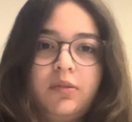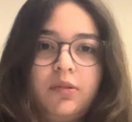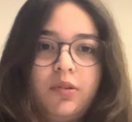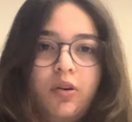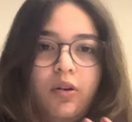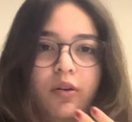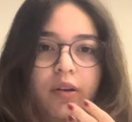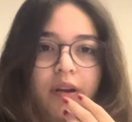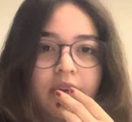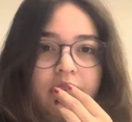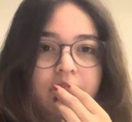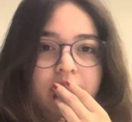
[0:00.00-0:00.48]

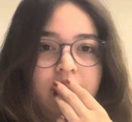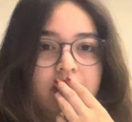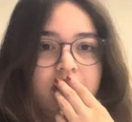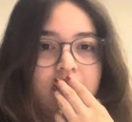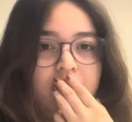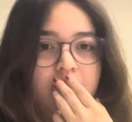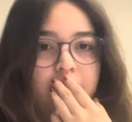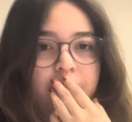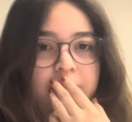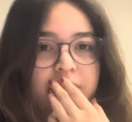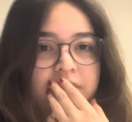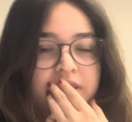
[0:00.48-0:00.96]
connected
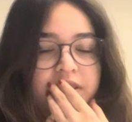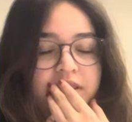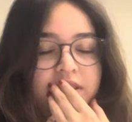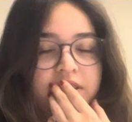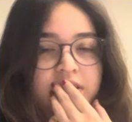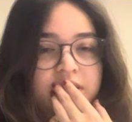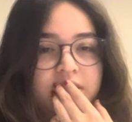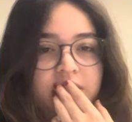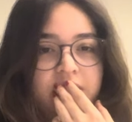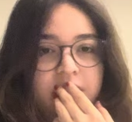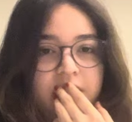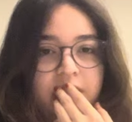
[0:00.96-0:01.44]

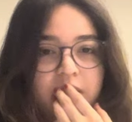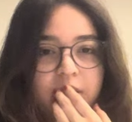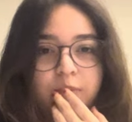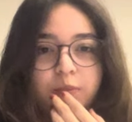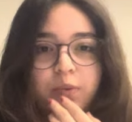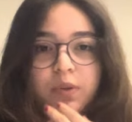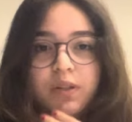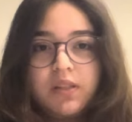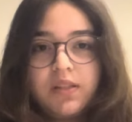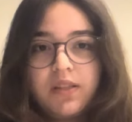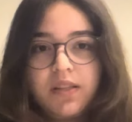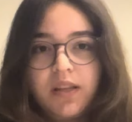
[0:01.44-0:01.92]
capacitors, it
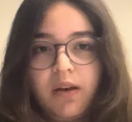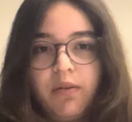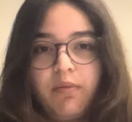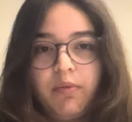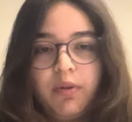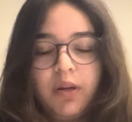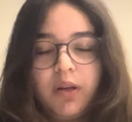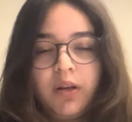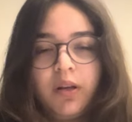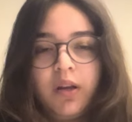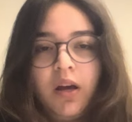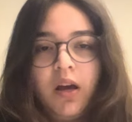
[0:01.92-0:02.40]
was
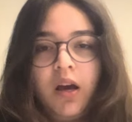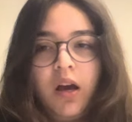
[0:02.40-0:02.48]
7.